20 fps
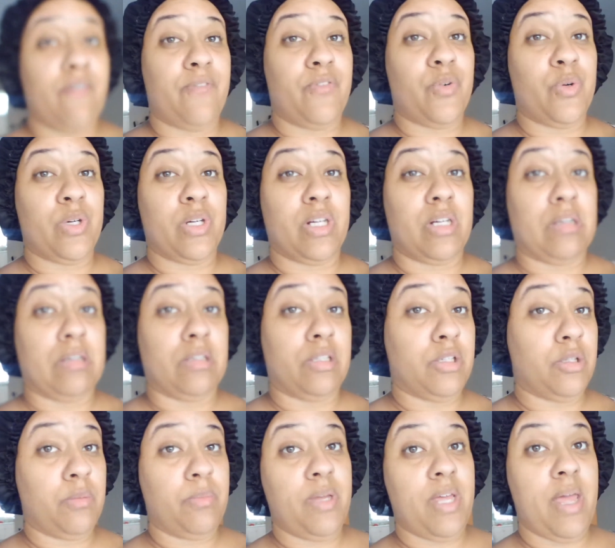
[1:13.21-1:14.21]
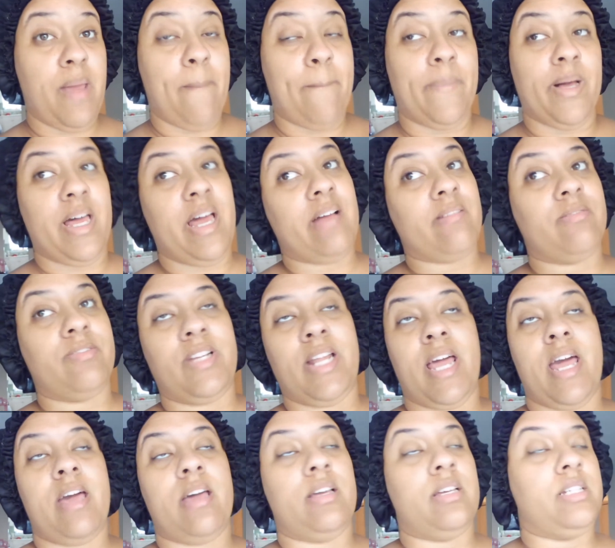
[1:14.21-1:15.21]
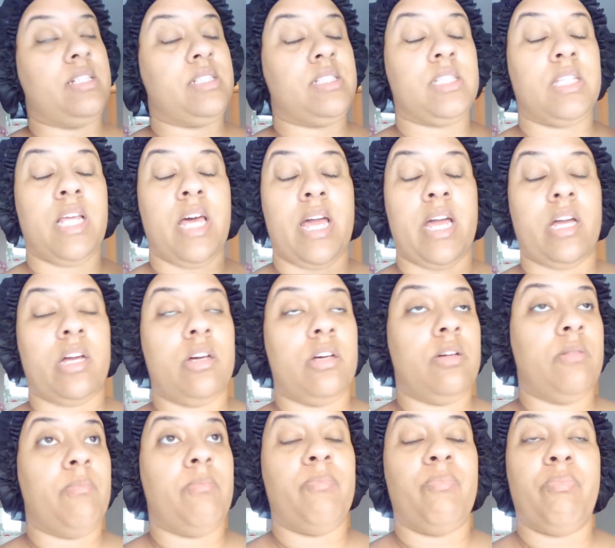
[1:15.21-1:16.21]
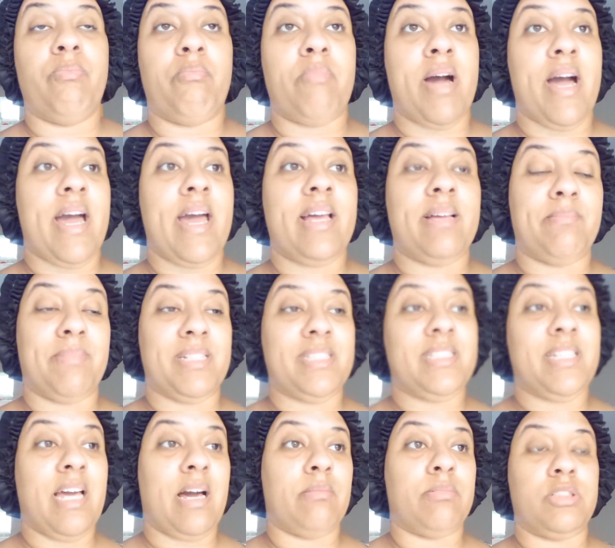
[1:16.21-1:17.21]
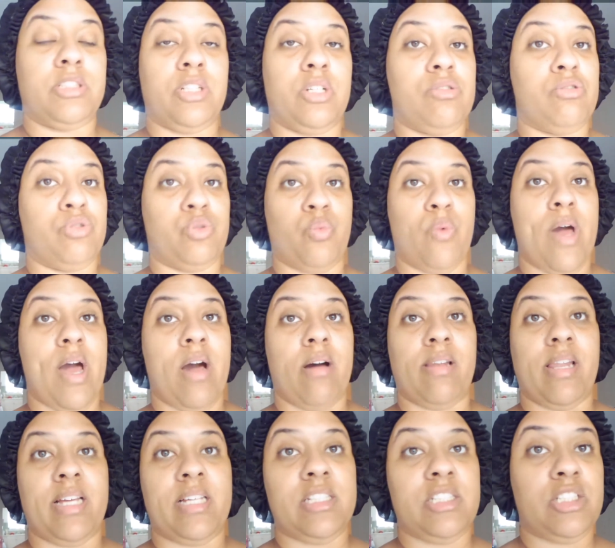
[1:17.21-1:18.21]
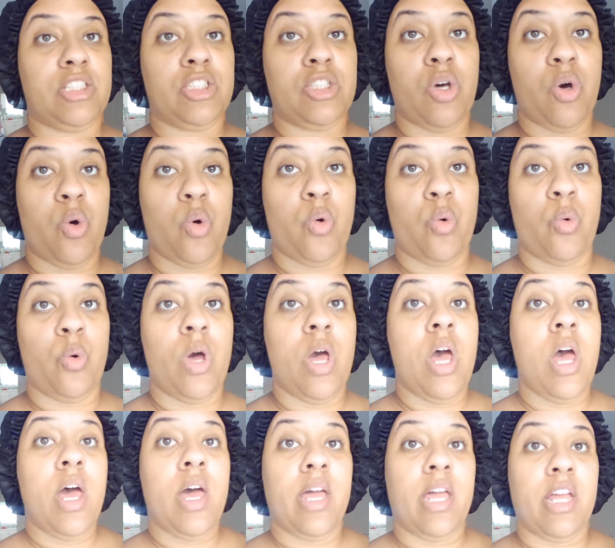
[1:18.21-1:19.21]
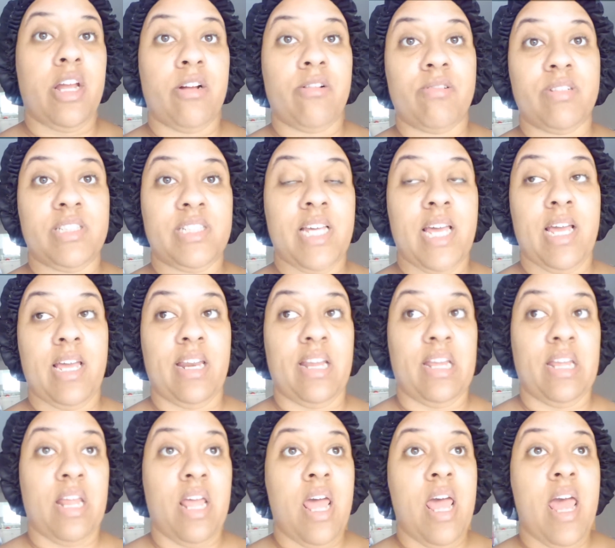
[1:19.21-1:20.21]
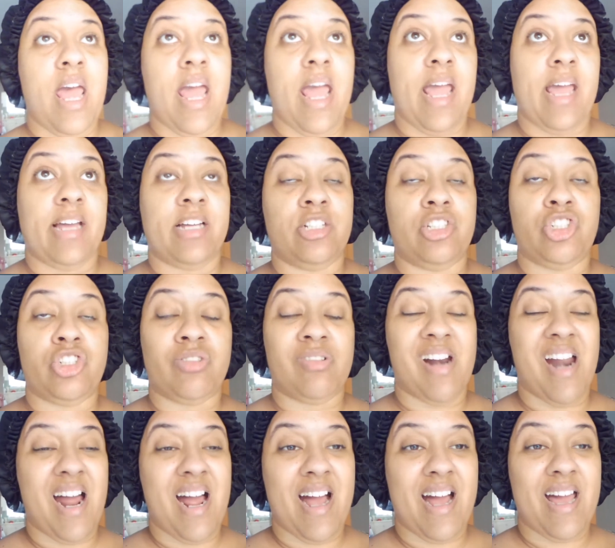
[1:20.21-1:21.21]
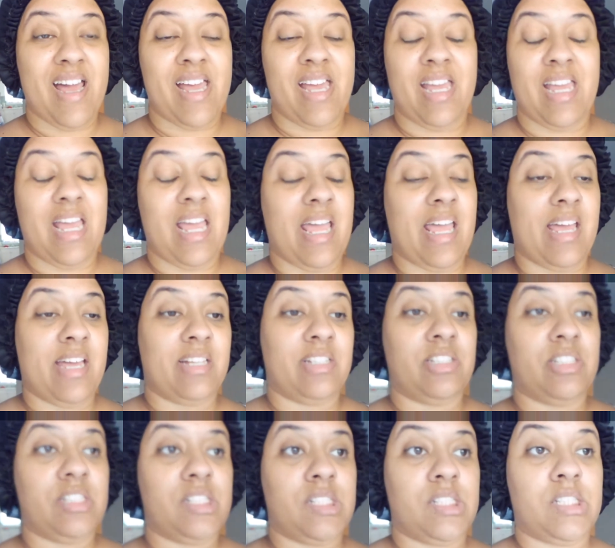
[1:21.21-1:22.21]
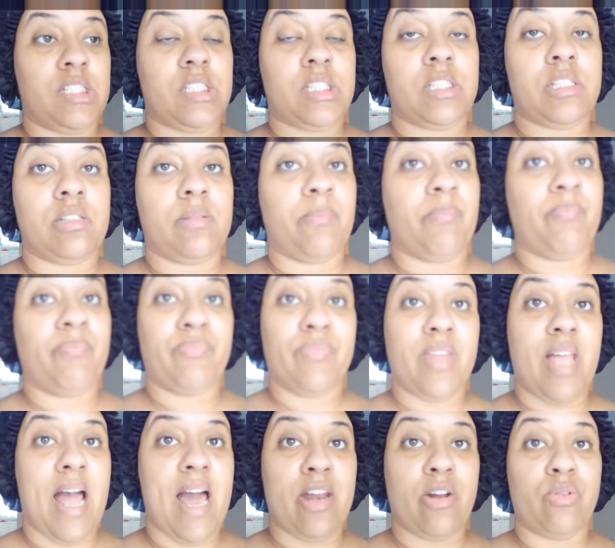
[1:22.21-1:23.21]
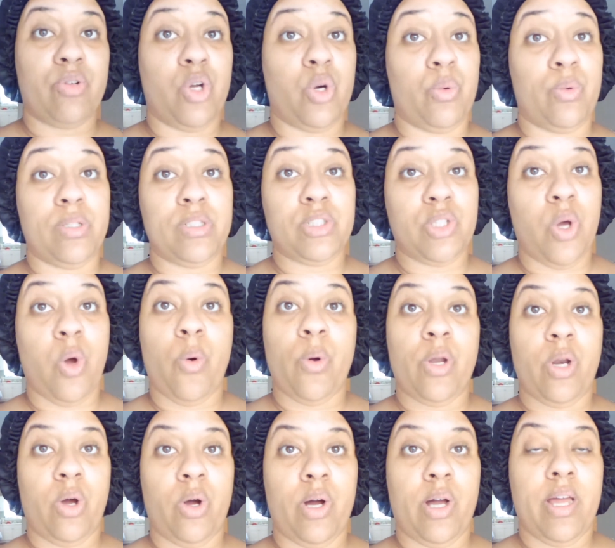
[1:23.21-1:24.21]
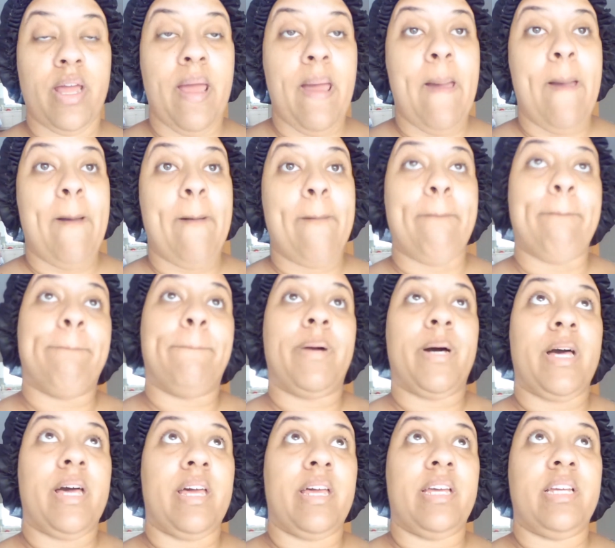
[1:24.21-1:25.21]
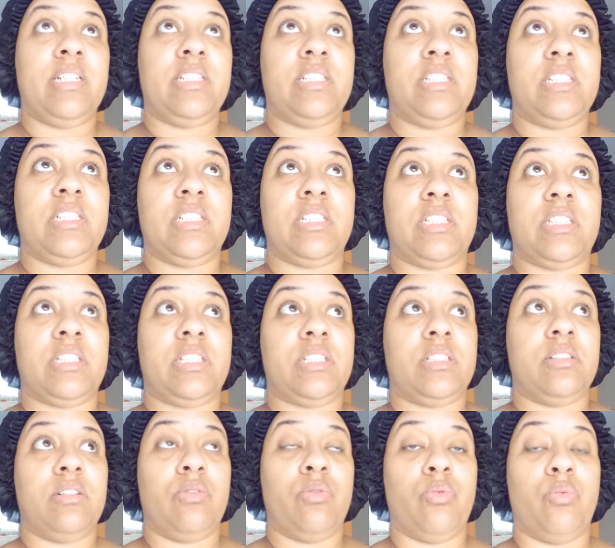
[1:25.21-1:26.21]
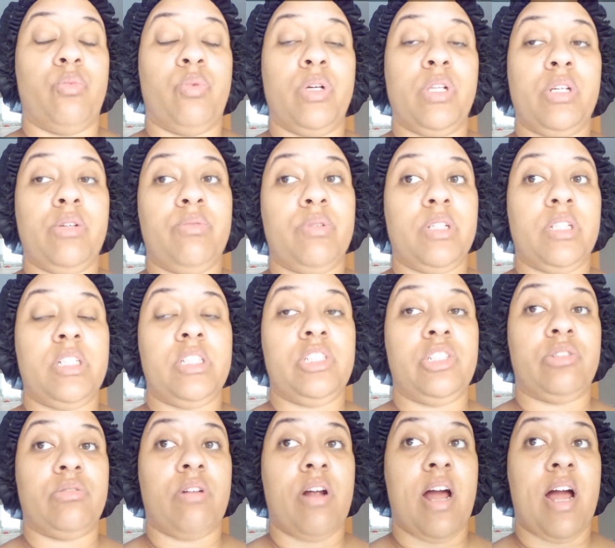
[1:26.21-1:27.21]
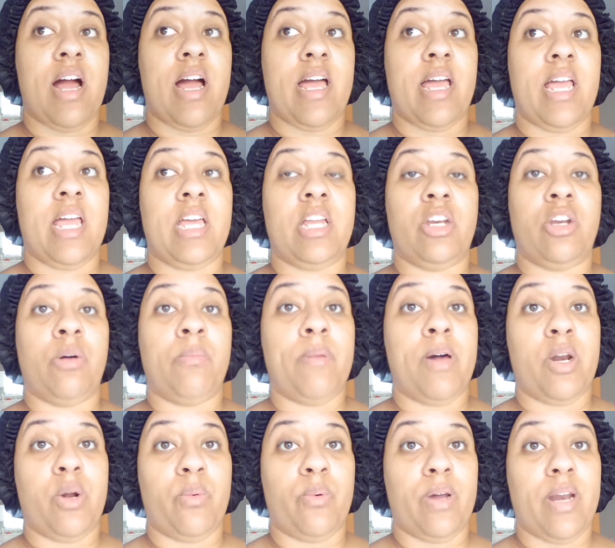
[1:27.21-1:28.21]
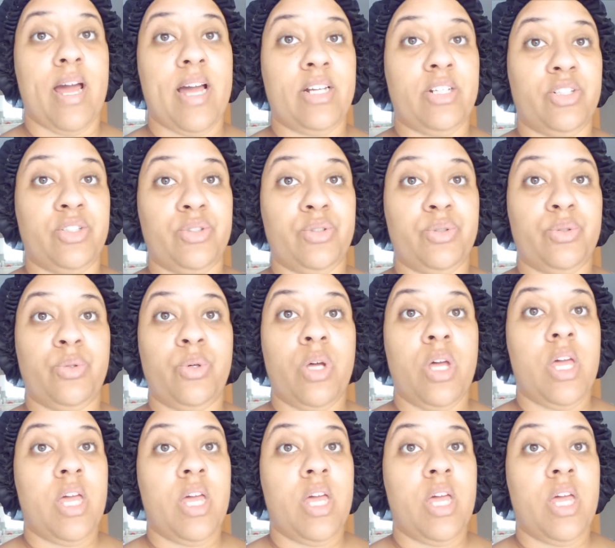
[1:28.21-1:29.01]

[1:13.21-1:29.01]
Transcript: for a little bit, but after that, it's like my scalp just goes wild. Like, it's so irritated and dry, and just, I don't know what's going on, but it's just really, really dry, and no matter what I do,